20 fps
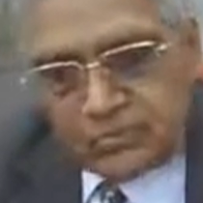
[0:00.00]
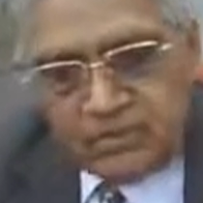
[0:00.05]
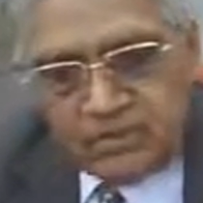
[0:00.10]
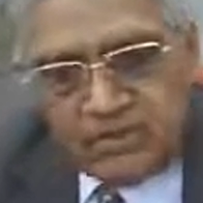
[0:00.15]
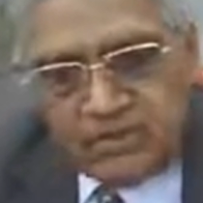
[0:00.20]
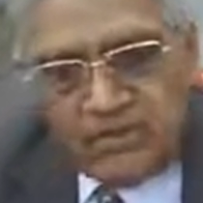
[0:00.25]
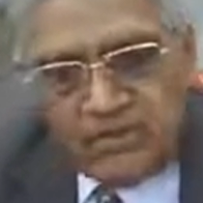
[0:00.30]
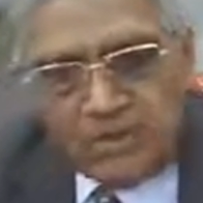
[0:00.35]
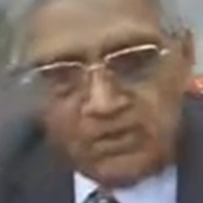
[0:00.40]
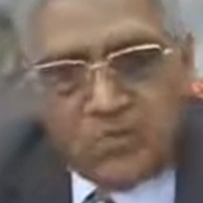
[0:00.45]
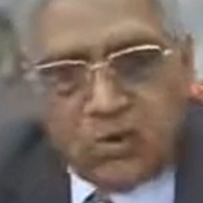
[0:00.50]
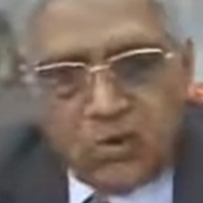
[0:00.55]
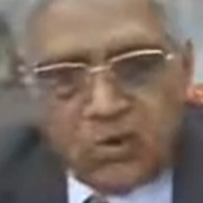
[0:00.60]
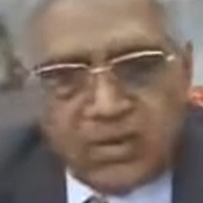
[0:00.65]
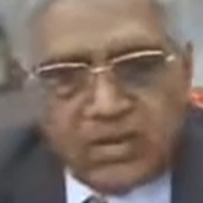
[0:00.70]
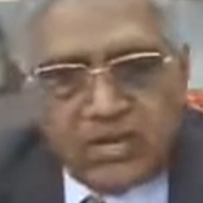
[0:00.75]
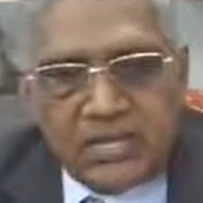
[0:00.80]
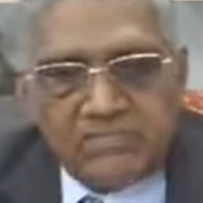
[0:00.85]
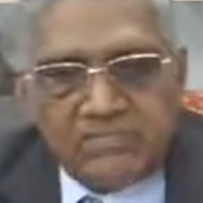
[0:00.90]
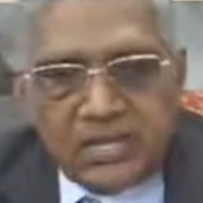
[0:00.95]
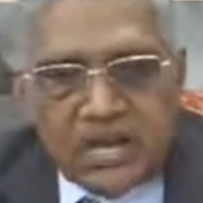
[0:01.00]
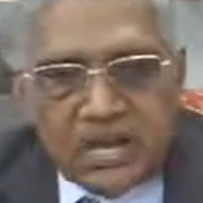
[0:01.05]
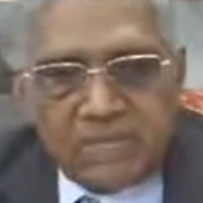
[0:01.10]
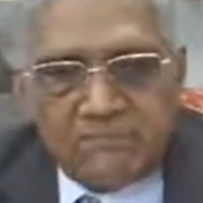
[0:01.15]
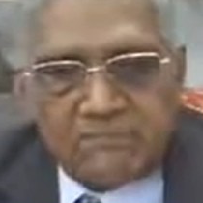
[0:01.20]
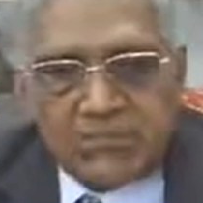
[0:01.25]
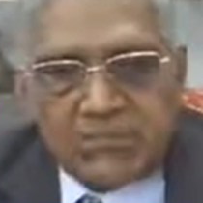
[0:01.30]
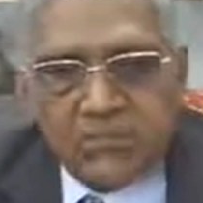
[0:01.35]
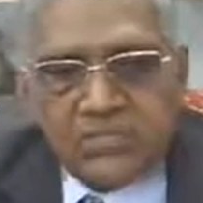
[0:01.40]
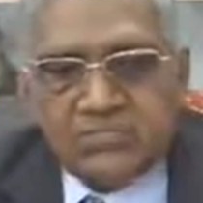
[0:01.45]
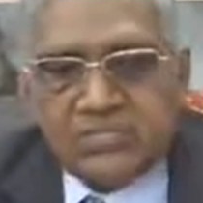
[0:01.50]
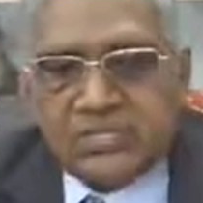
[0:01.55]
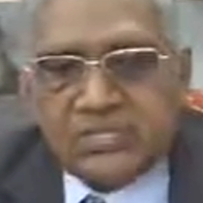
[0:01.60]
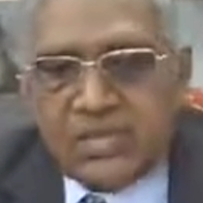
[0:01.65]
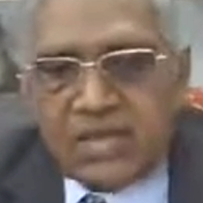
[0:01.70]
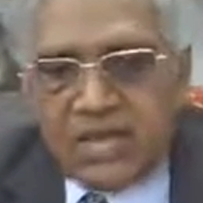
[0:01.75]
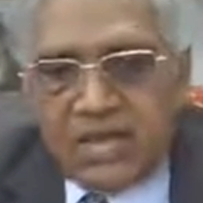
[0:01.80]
giving more examples